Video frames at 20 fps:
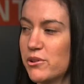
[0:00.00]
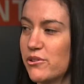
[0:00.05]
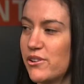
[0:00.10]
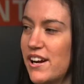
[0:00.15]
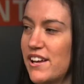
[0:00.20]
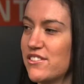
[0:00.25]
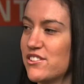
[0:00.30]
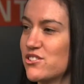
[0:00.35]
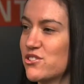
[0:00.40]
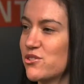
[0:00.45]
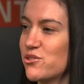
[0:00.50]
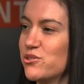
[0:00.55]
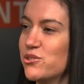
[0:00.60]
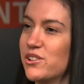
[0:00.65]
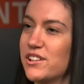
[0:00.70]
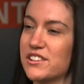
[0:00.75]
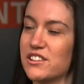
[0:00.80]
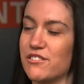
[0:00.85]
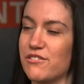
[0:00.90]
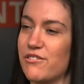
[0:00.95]
around the
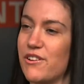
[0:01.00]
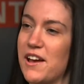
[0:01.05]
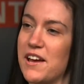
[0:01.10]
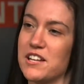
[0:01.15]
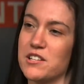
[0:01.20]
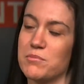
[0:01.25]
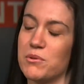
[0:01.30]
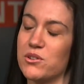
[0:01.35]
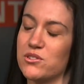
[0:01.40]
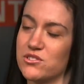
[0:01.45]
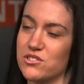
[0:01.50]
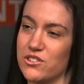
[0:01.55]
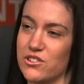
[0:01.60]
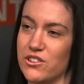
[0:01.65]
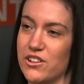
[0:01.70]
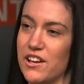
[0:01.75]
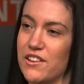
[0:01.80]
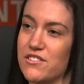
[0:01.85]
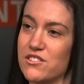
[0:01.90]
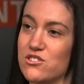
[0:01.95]
school, like the fans, but
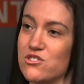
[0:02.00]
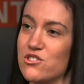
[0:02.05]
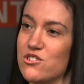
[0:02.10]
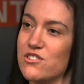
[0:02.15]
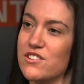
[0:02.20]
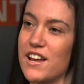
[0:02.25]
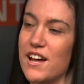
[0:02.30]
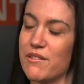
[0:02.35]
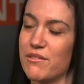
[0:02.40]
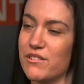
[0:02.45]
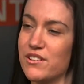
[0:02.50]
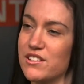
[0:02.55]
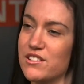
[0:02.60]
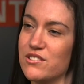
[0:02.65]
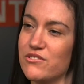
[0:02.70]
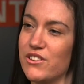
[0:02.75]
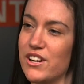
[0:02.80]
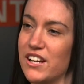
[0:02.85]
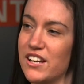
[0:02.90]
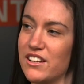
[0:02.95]
also the other student
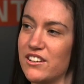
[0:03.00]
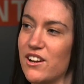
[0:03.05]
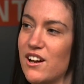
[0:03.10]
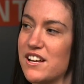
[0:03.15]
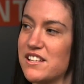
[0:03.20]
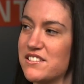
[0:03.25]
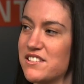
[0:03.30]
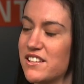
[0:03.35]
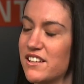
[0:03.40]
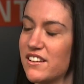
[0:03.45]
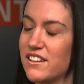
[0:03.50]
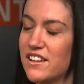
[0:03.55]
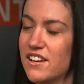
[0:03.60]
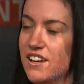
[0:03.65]
athletes are recognizing